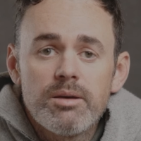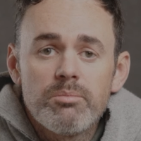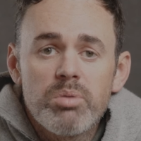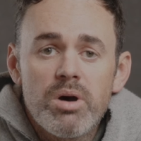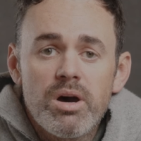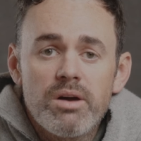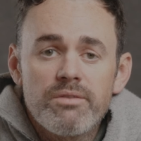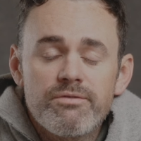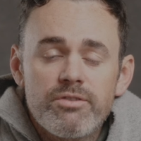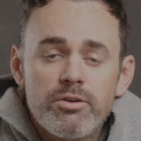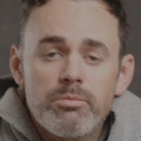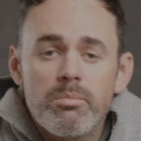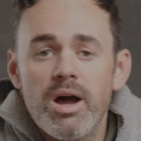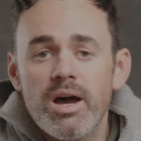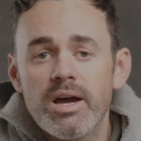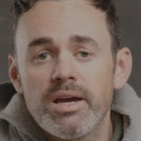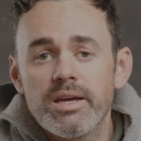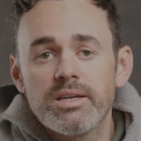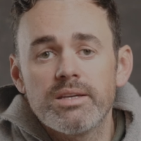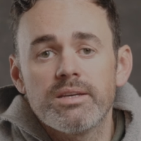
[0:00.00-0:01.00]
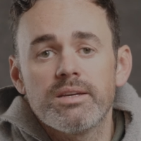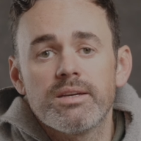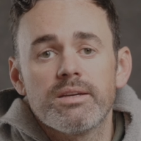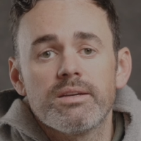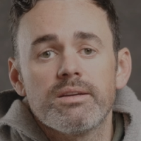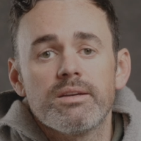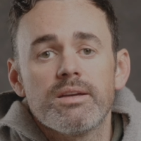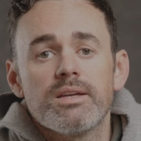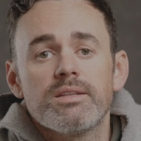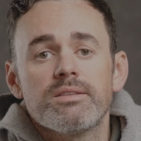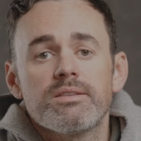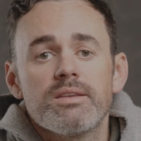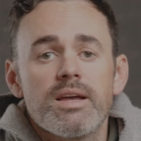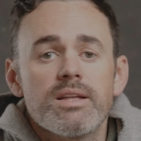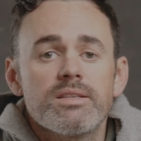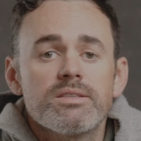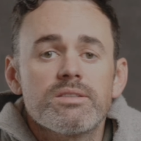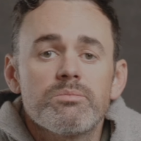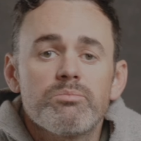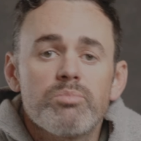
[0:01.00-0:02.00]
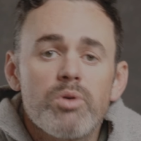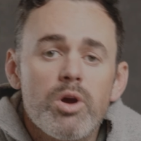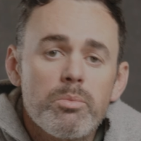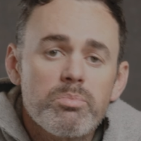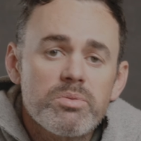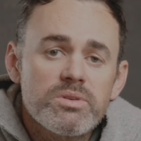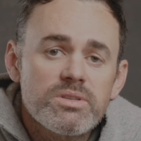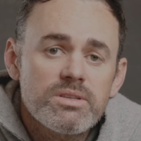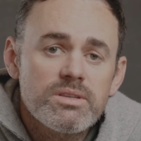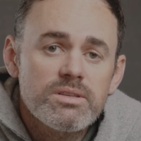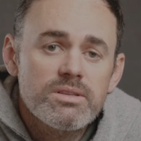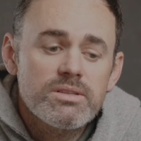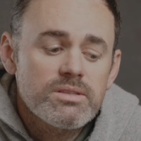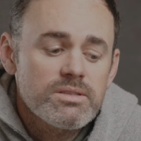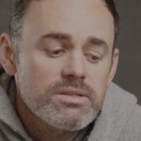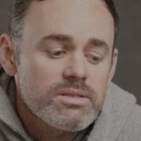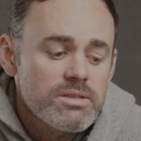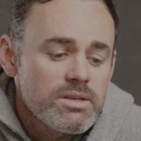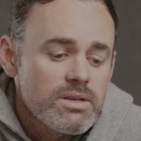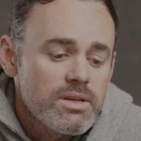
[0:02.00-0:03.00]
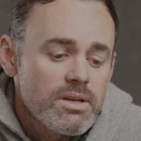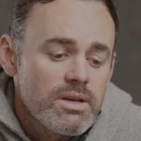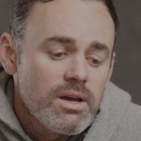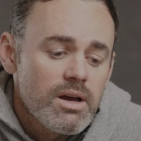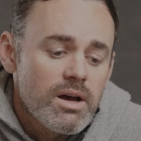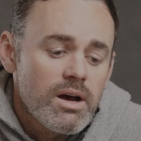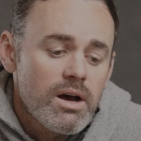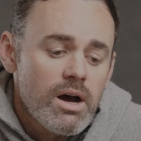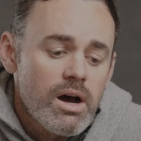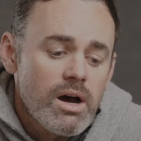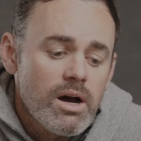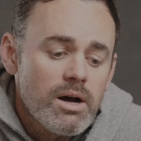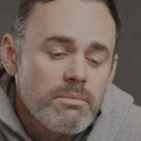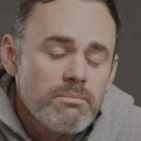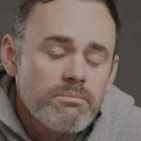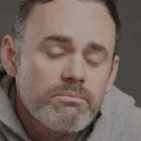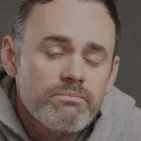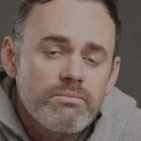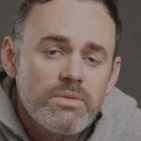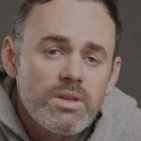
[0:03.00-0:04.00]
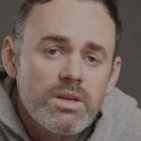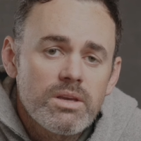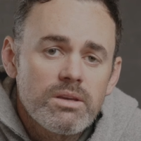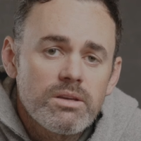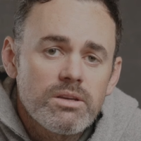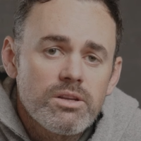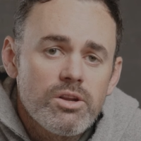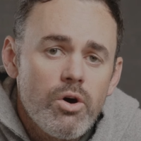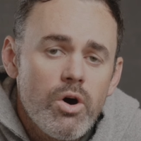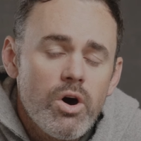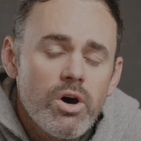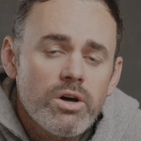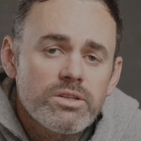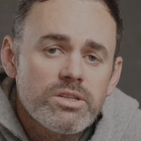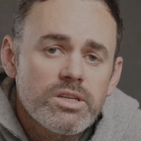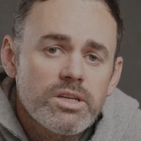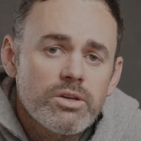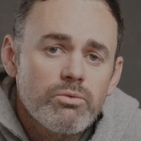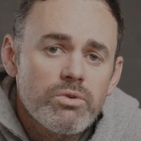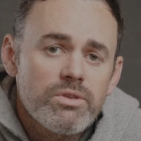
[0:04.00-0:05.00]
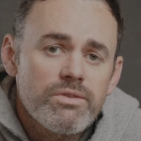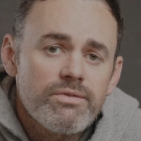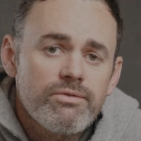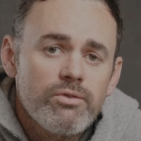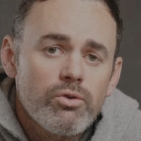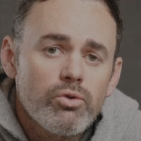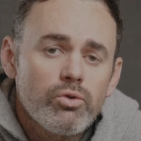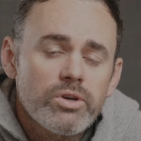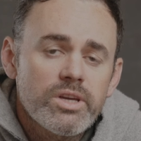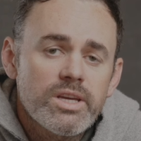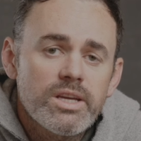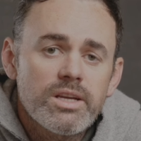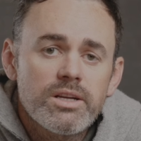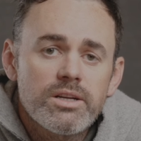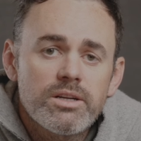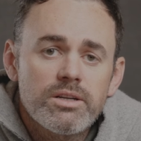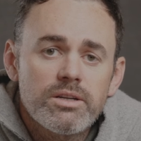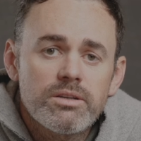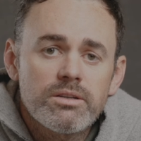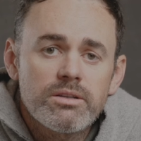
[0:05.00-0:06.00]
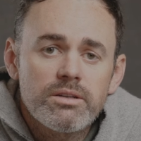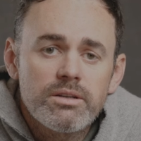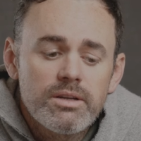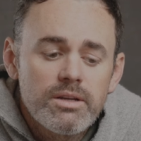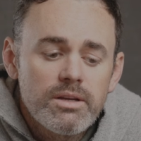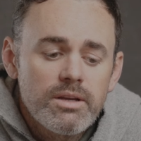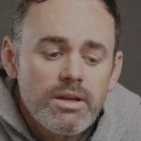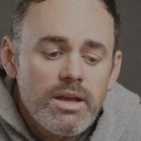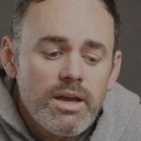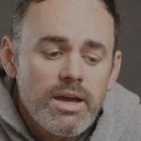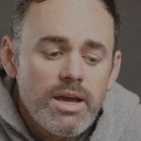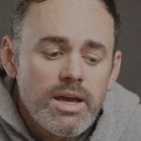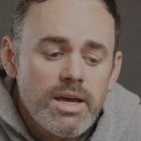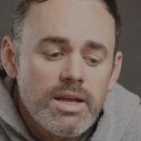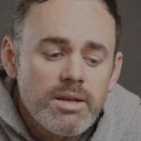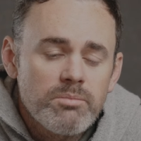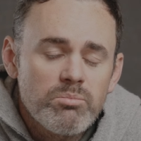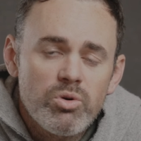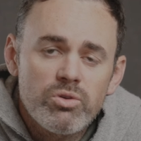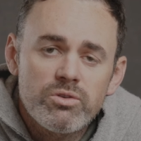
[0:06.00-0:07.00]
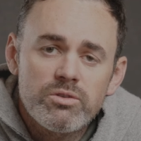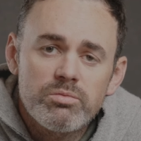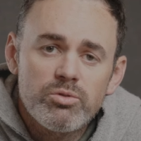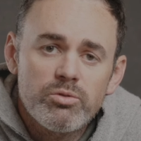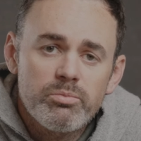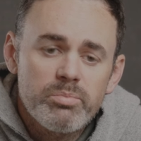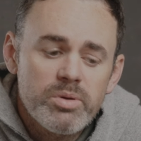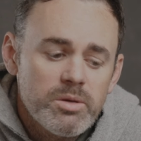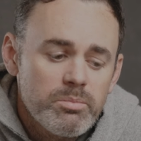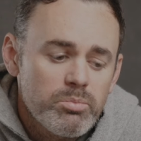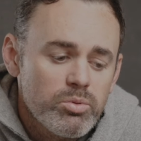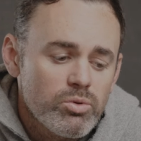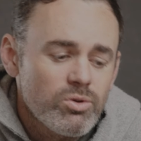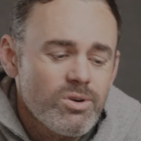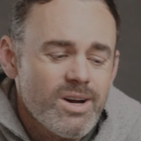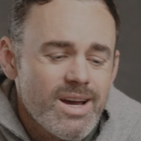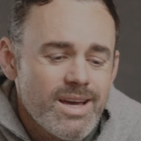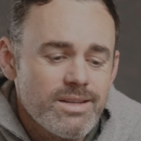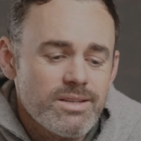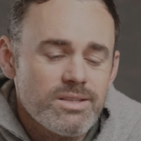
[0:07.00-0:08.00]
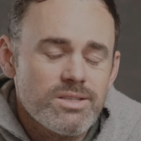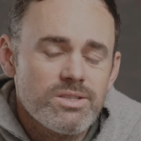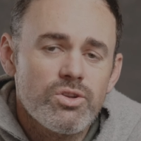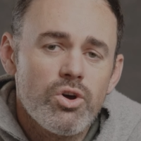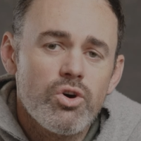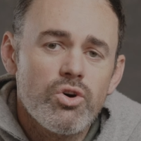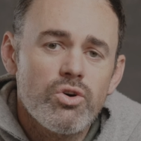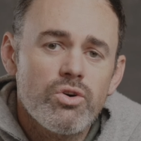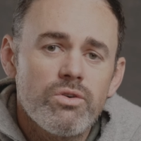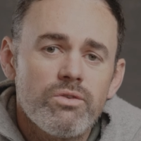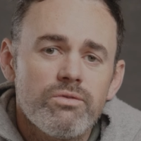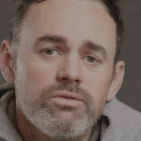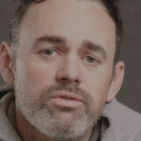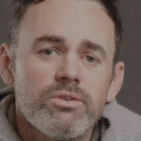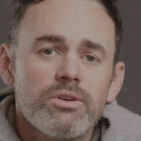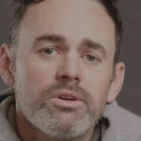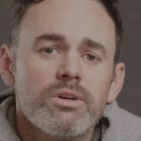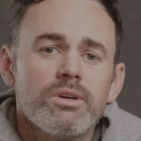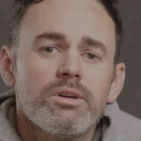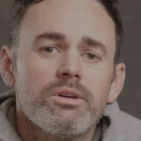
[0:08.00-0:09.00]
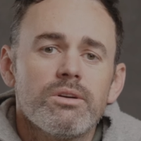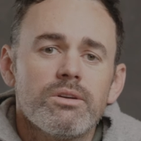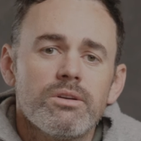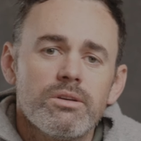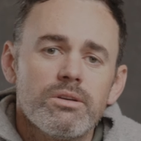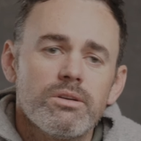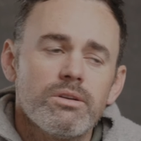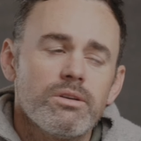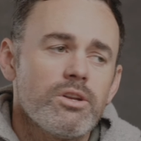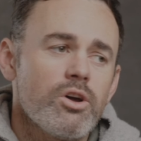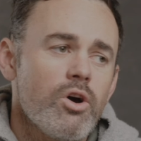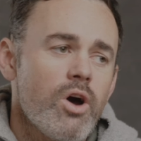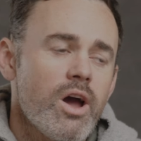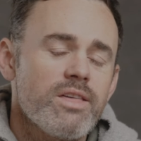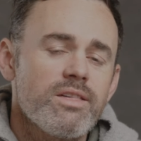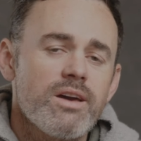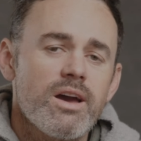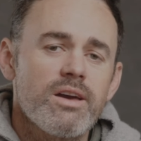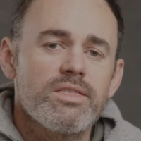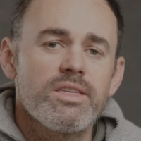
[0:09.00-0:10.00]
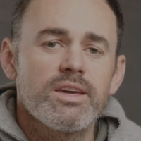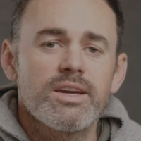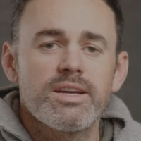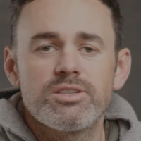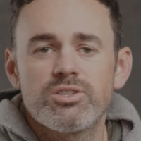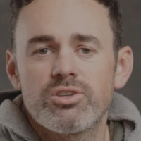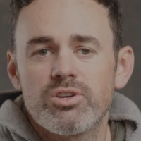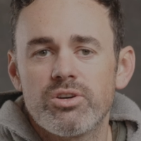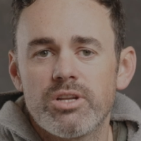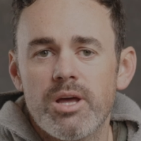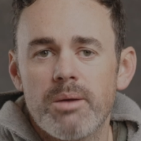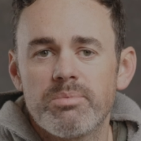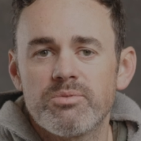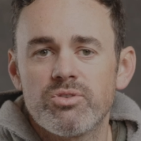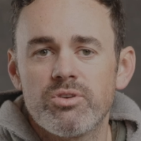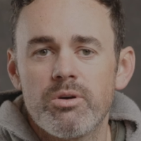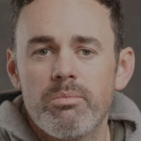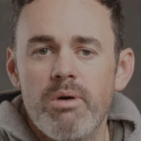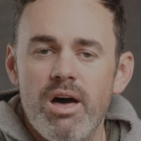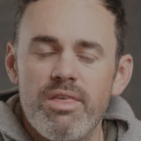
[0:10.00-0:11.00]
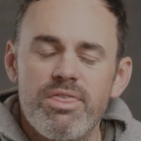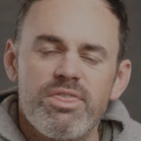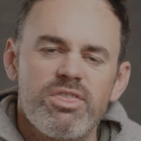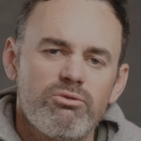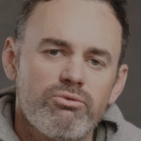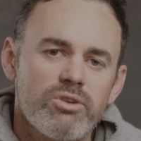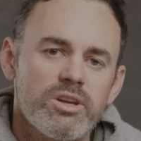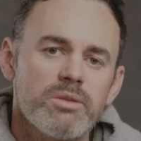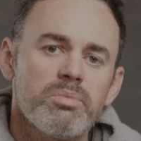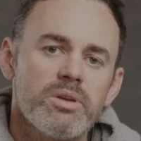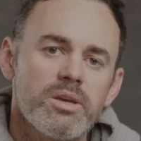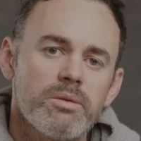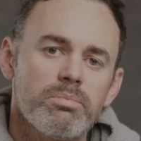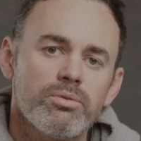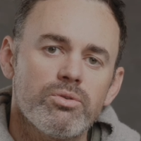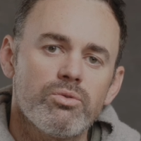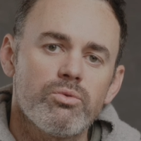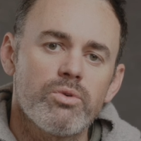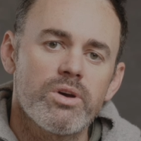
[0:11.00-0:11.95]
But for my intents and purposes, hunting with full gear and multiple people and a stove, I think it's good up to about 3 people